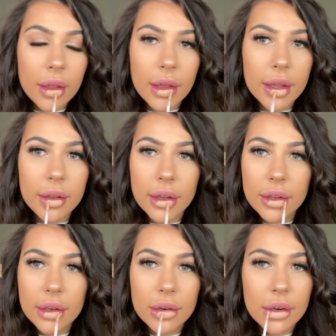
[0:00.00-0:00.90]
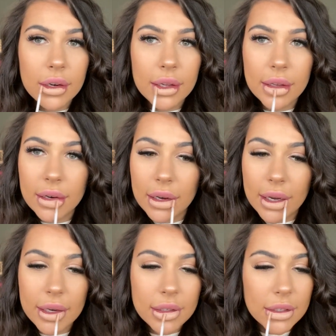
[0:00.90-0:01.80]
okay, so this is a really
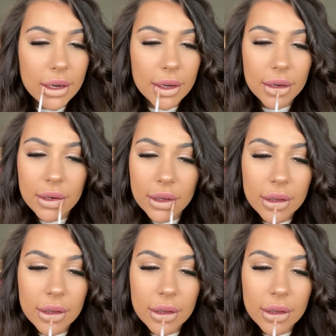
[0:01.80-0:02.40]
light shade.